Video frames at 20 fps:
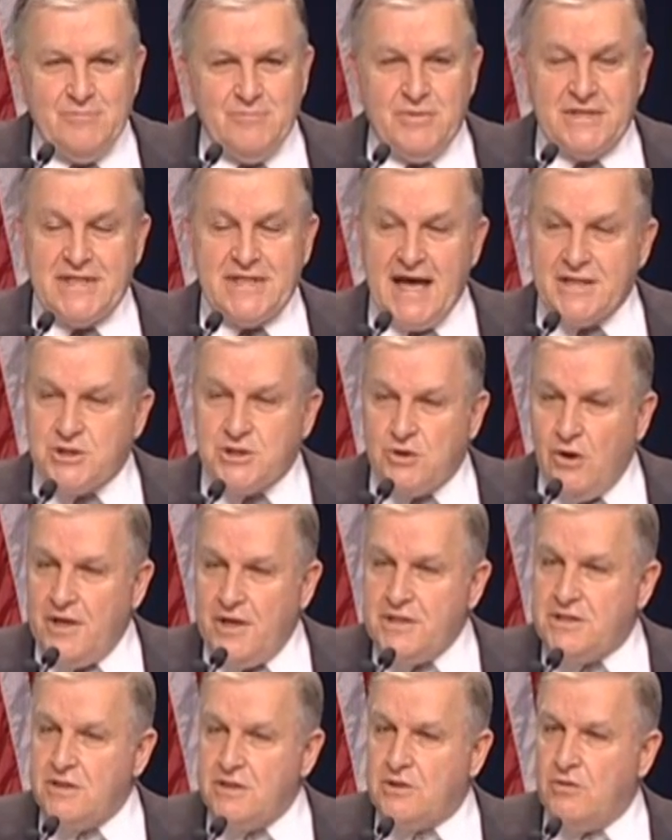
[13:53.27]
But that's
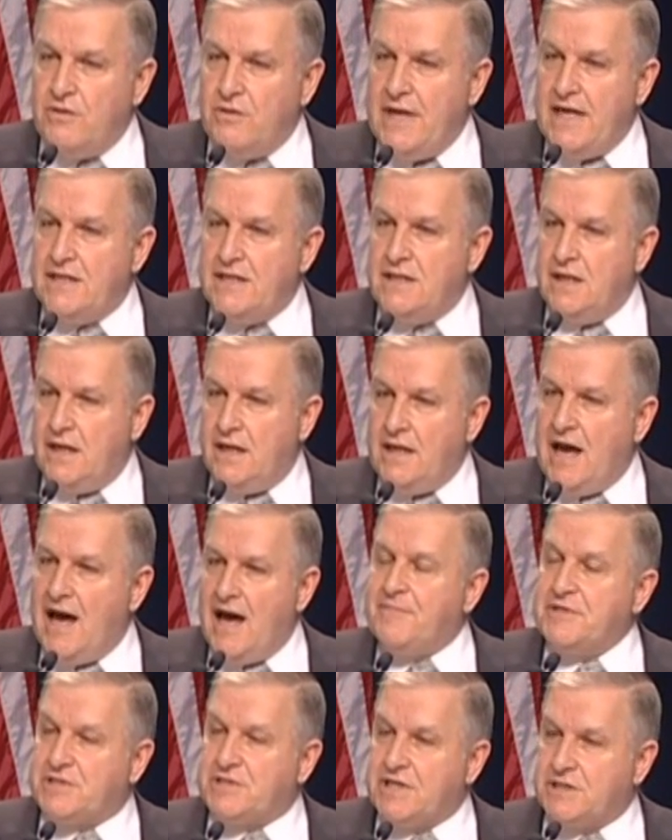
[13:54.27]
going to create an
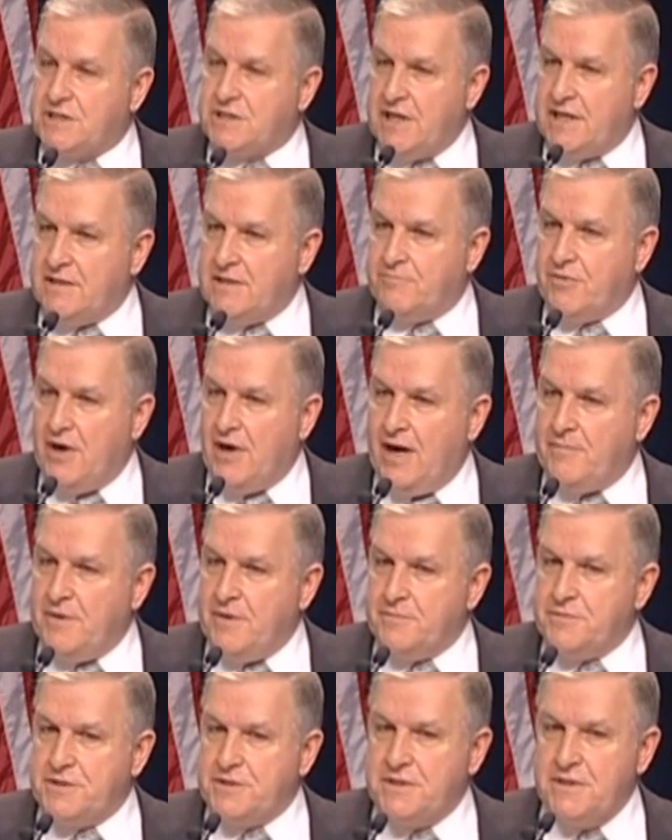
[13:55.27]
opposite set of
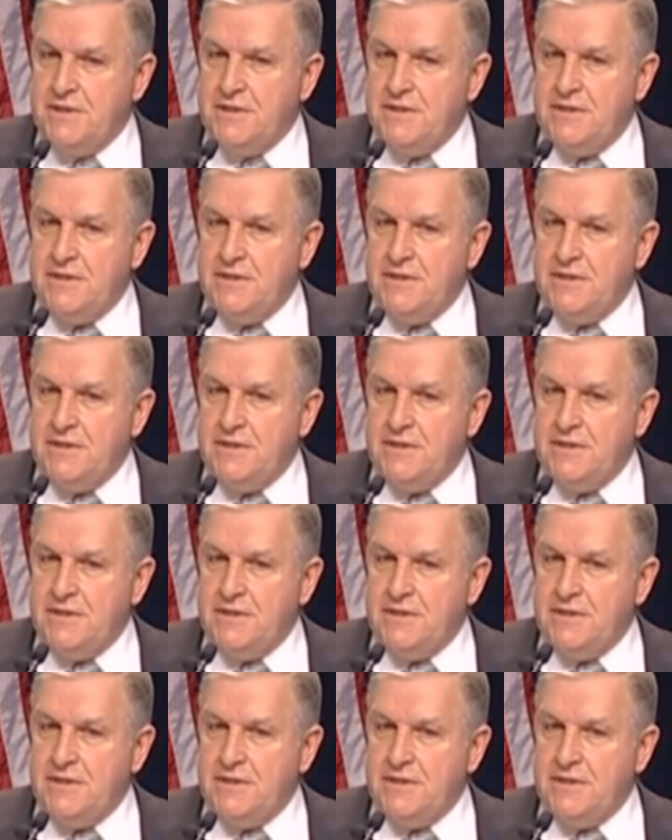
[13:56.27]
problems.